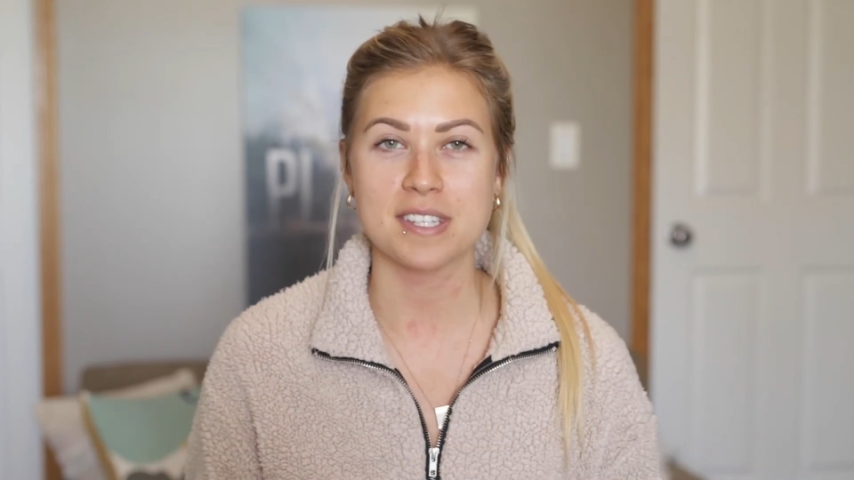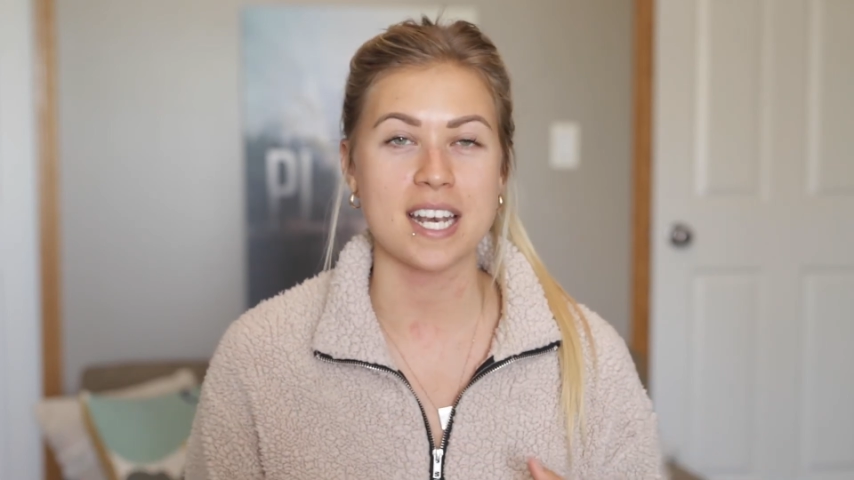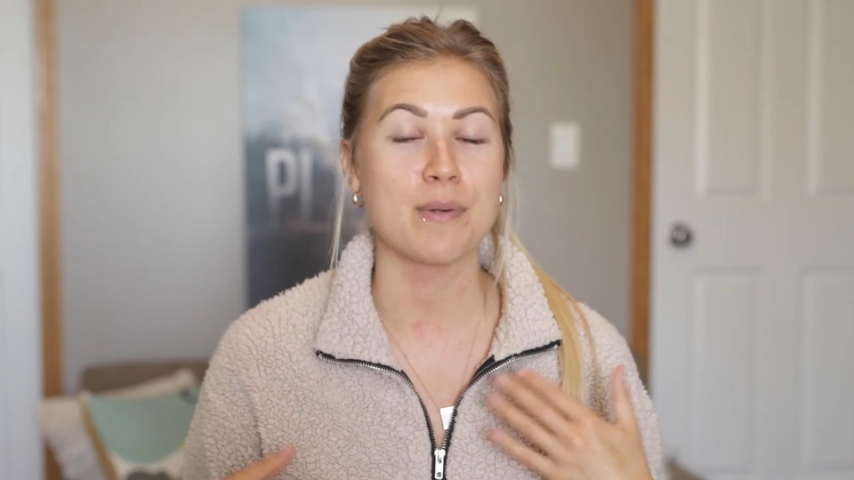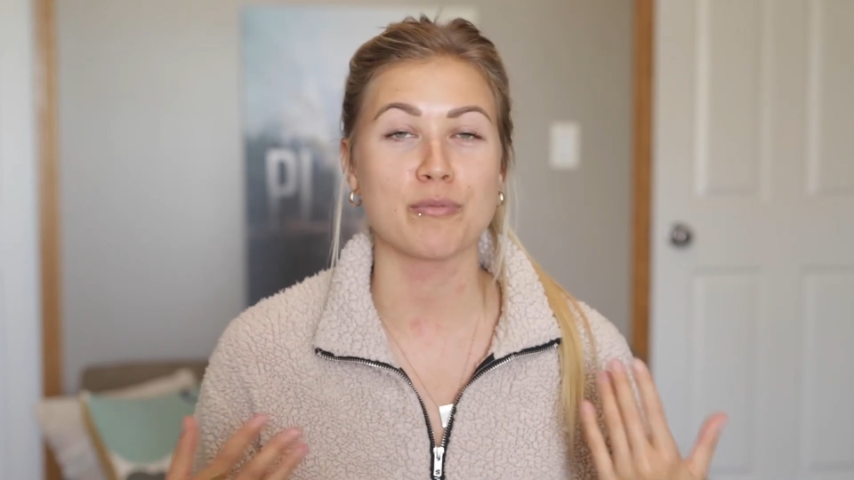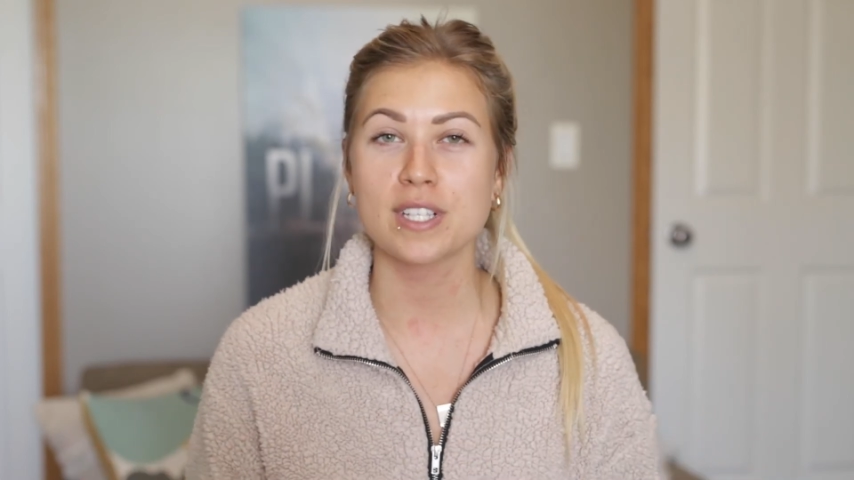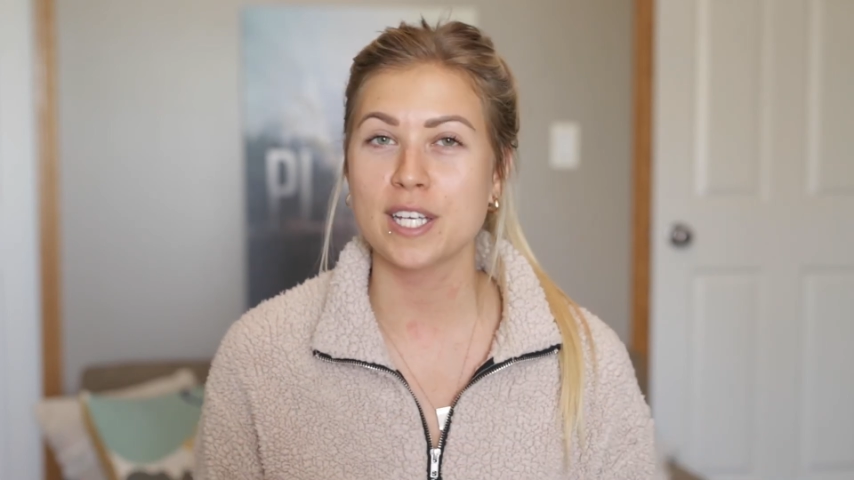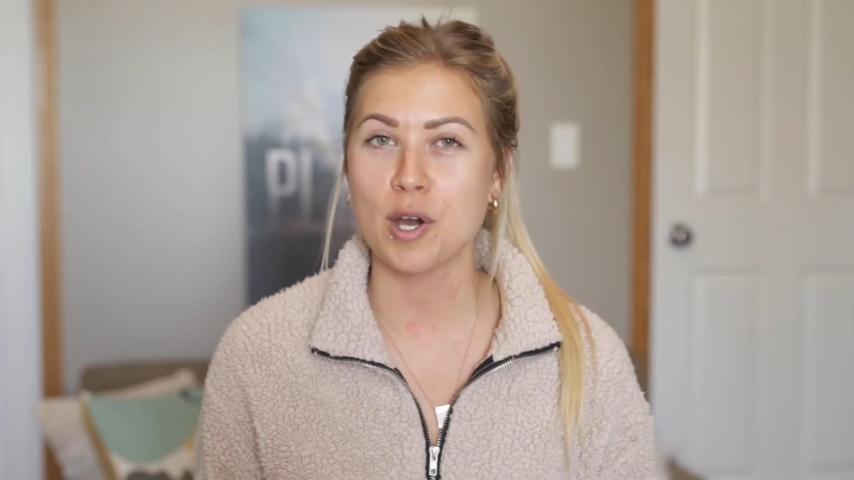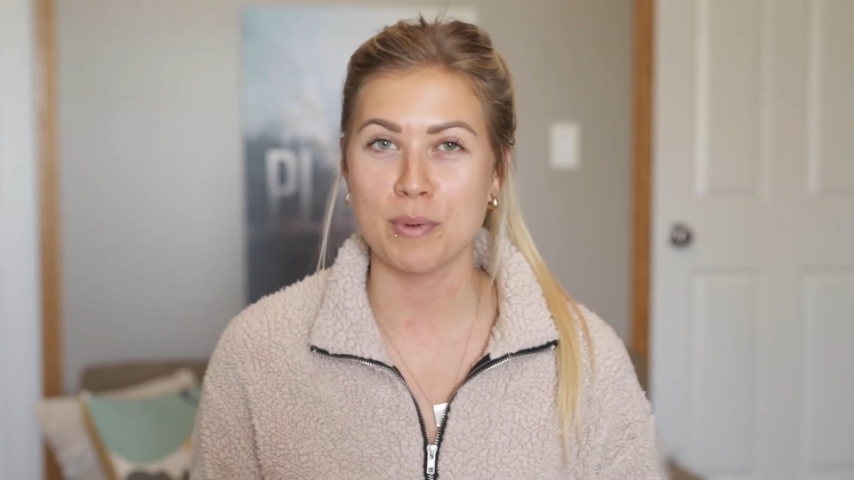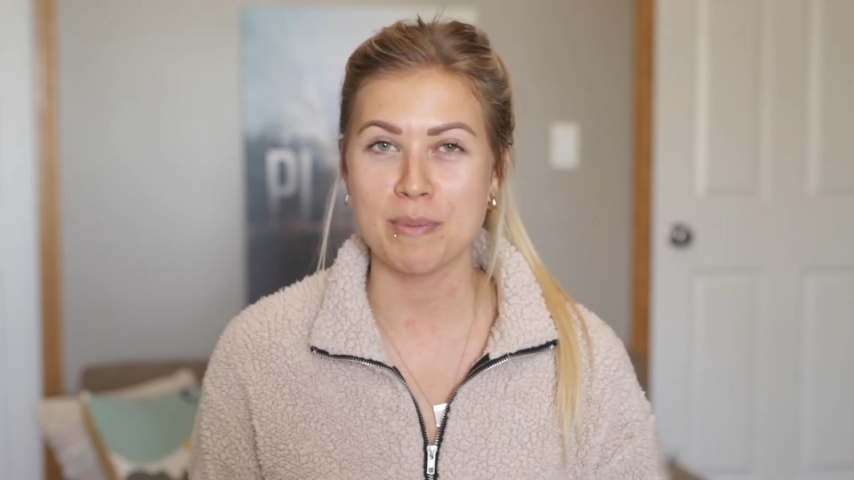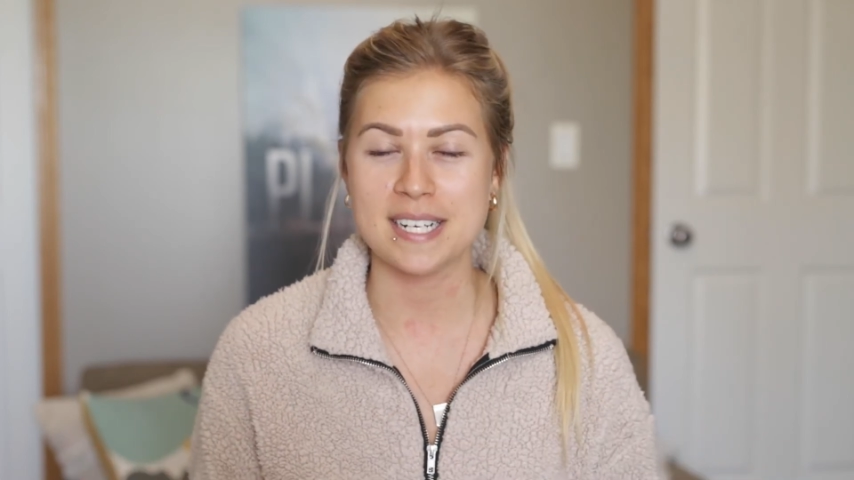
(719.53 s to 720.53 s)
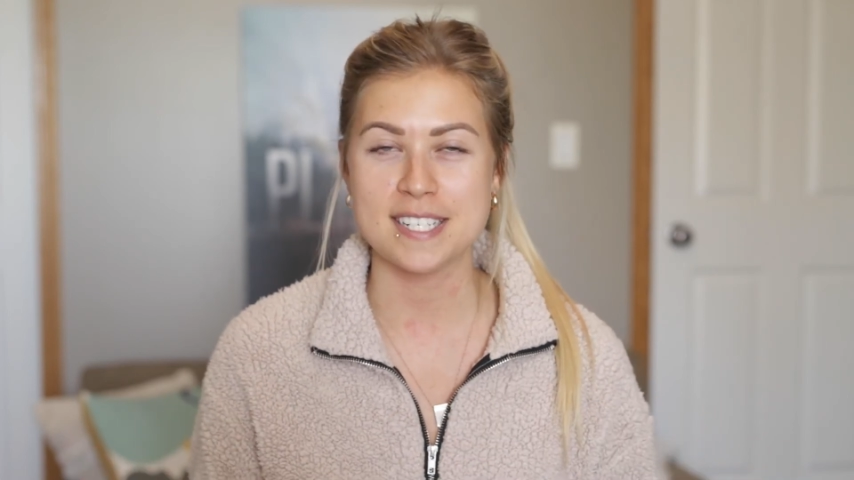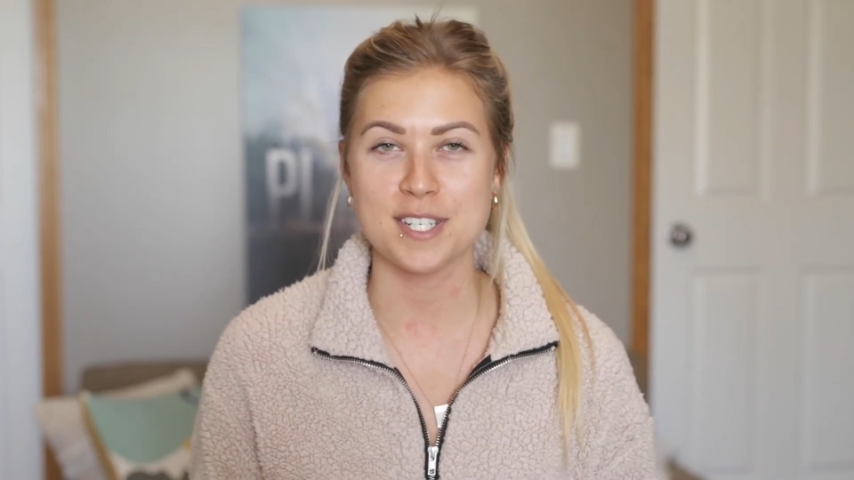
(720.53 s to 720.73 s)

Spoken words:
that I'm really open-minded